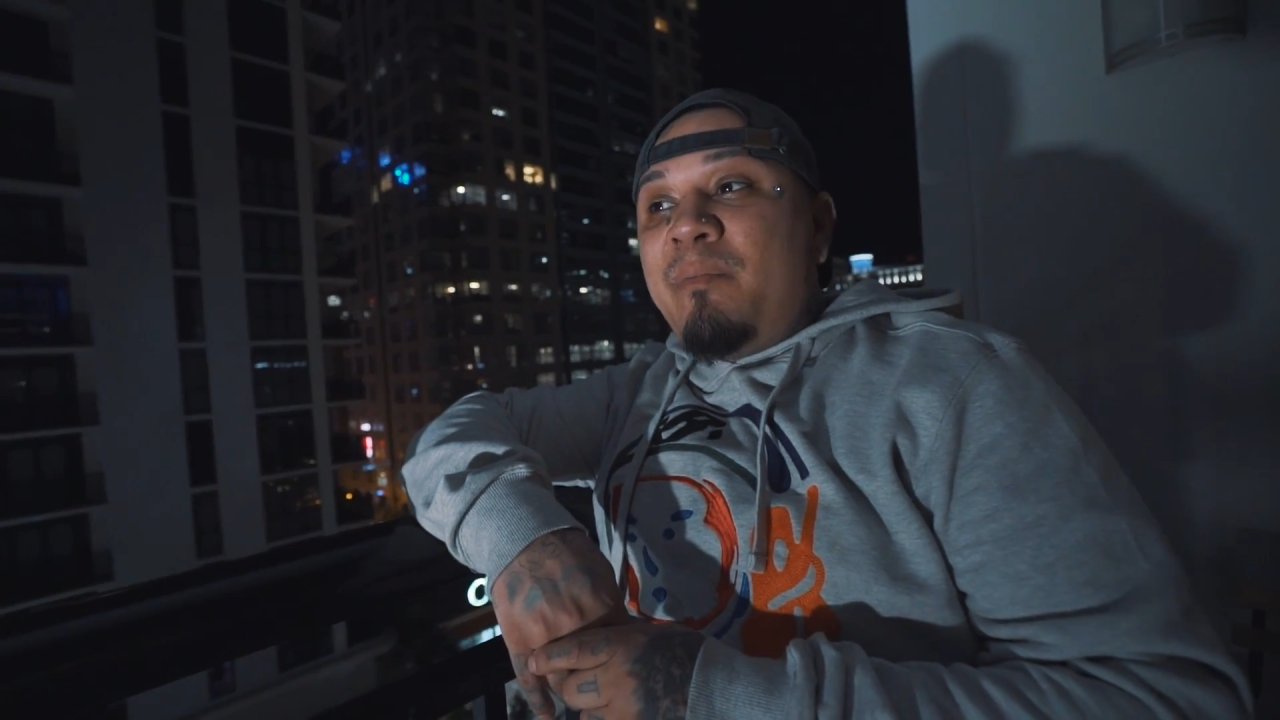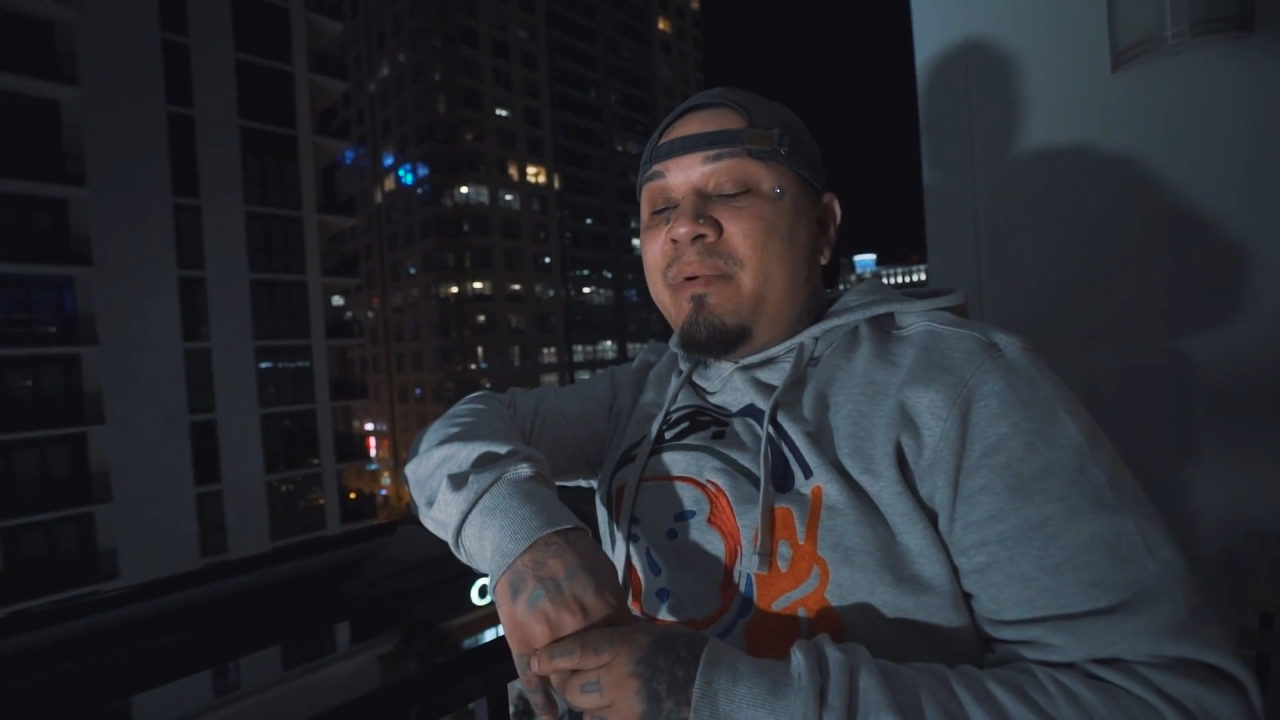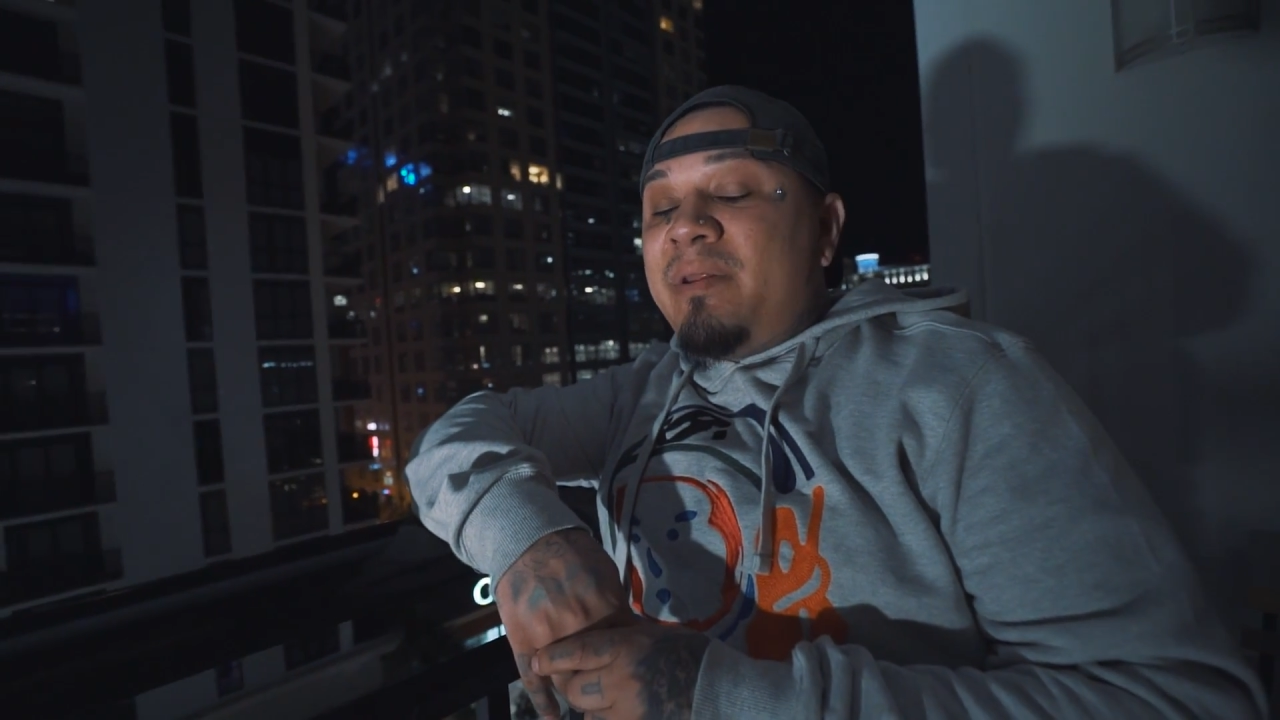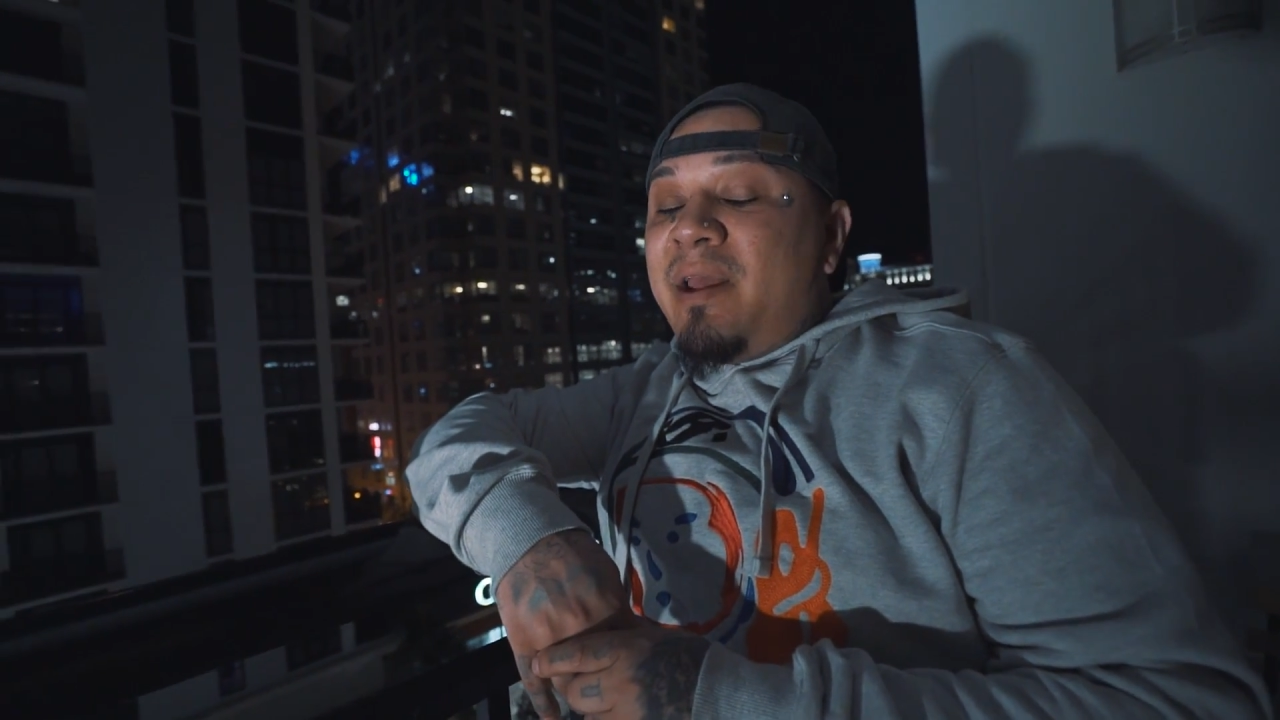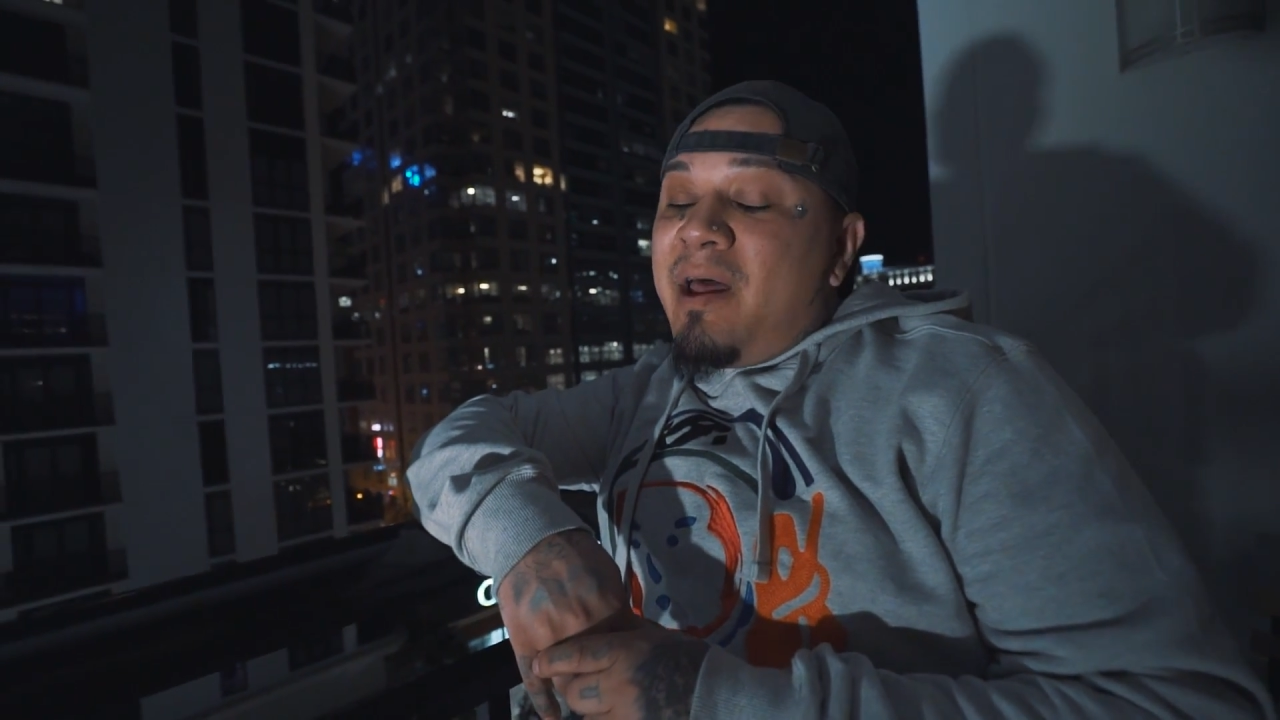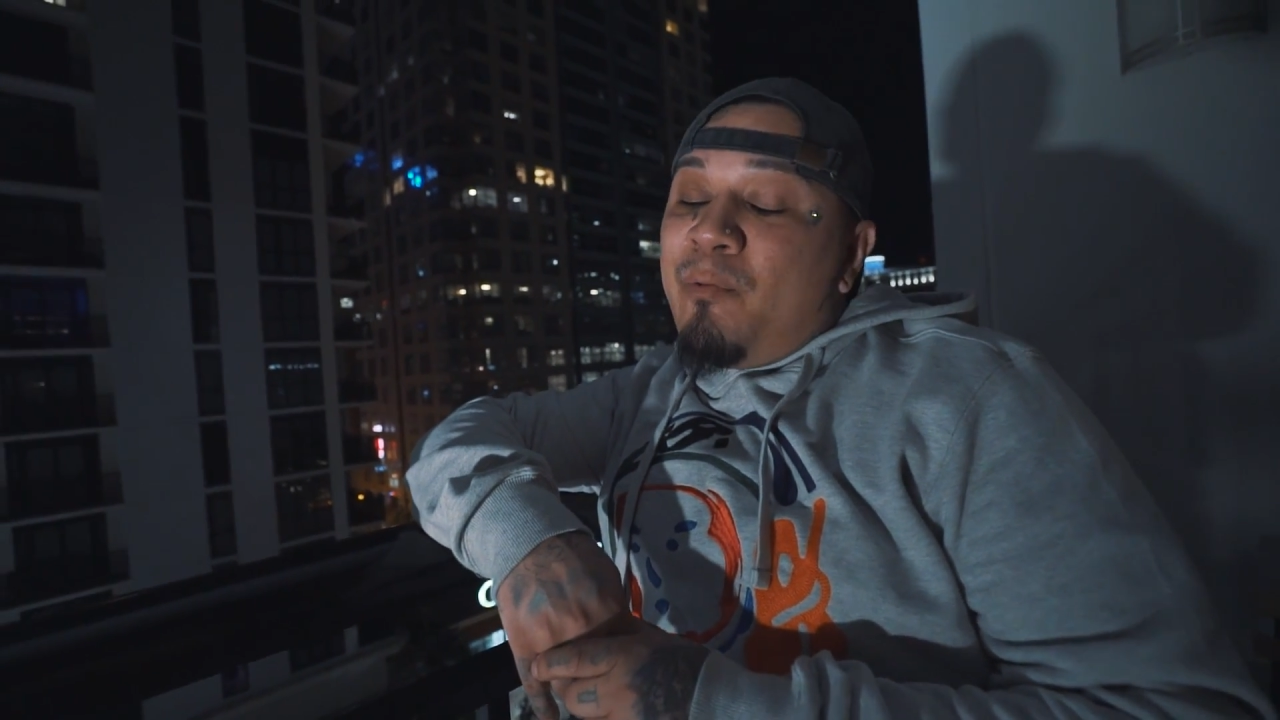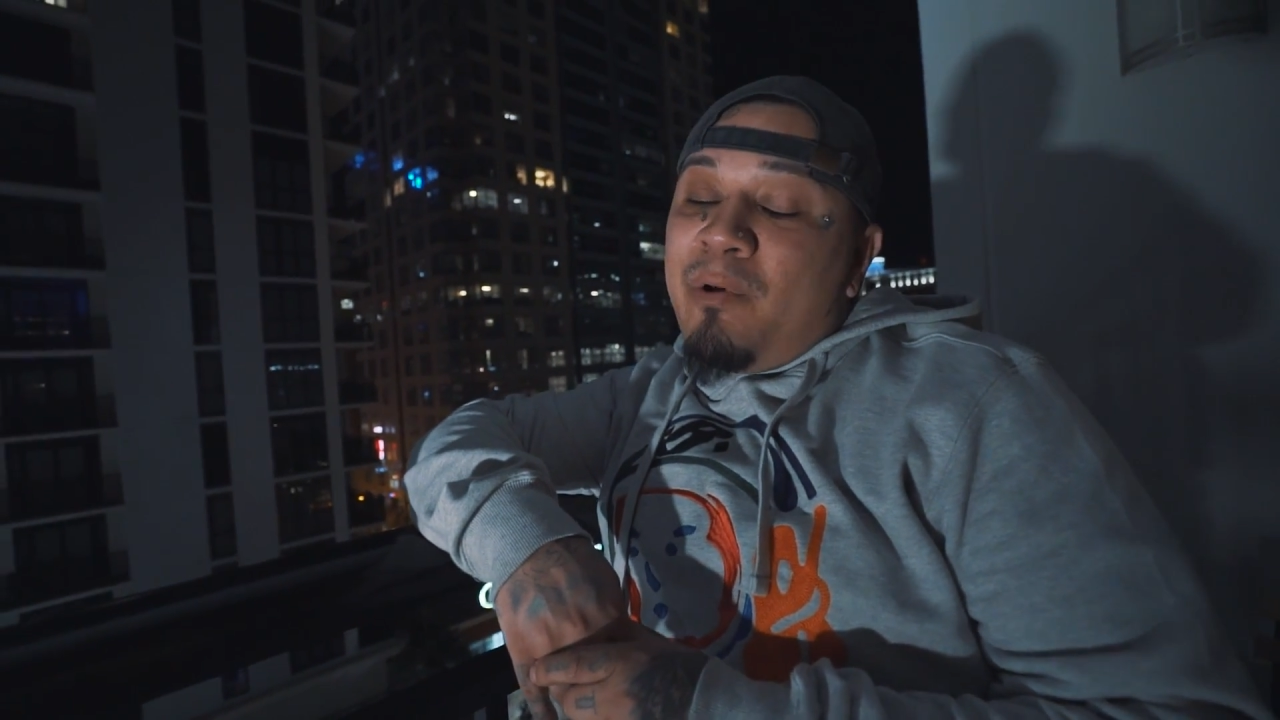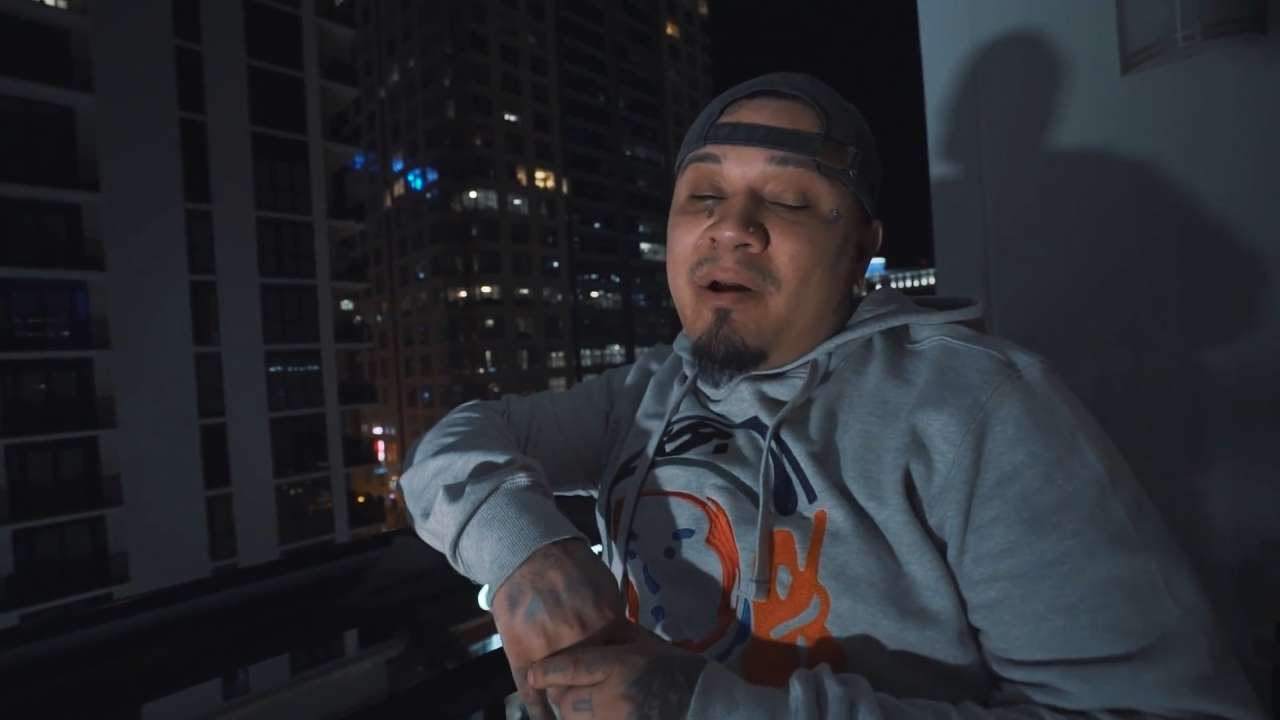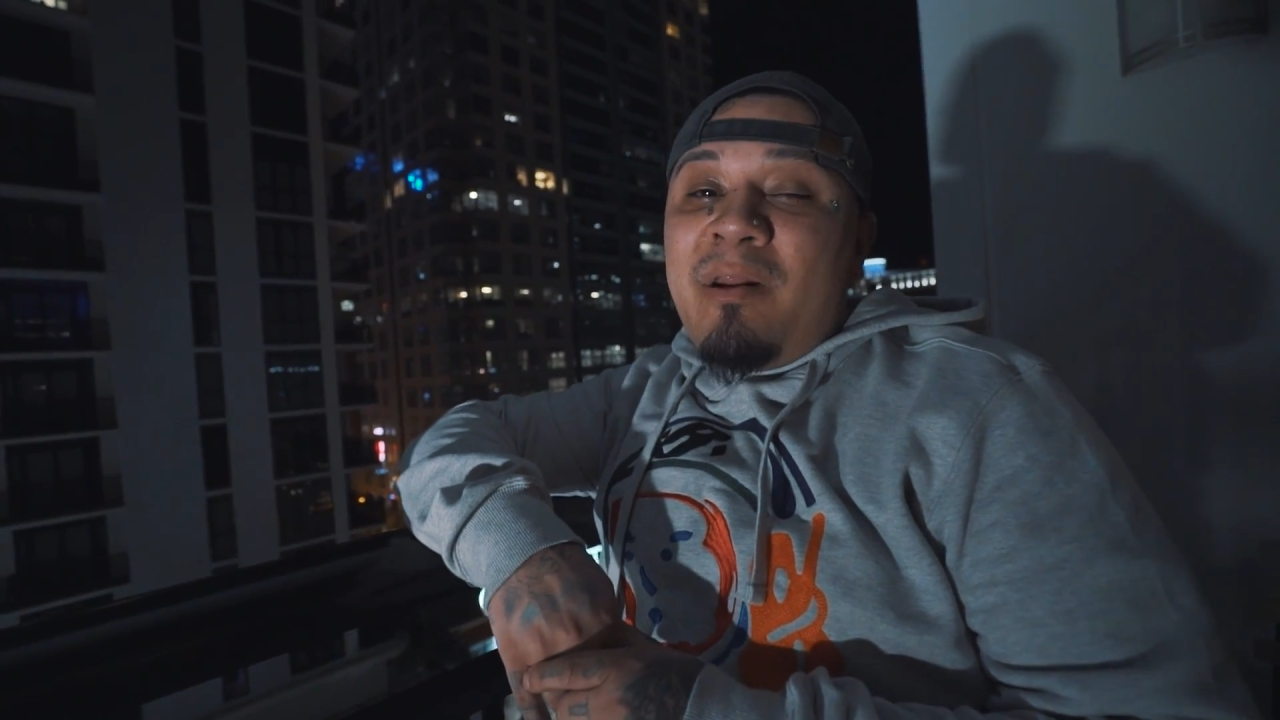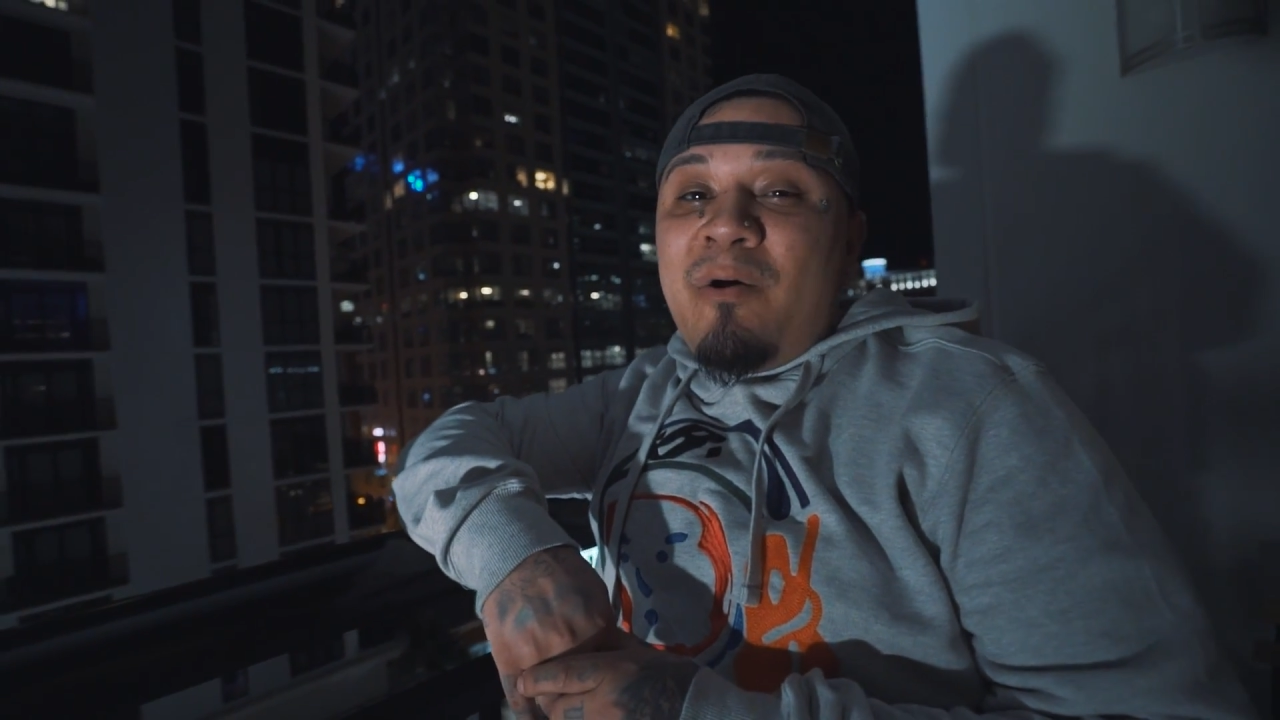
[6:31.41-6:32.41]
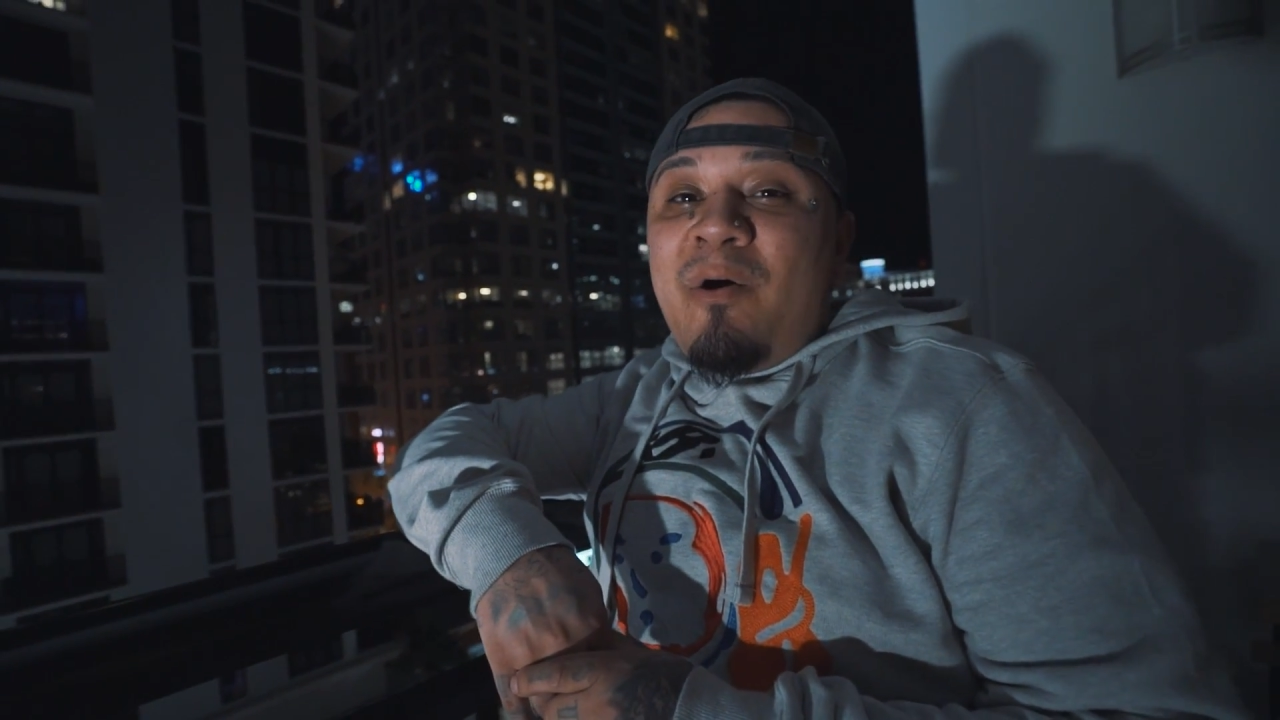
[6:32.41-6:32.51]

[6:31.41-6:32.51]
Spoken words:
but they gotta work a little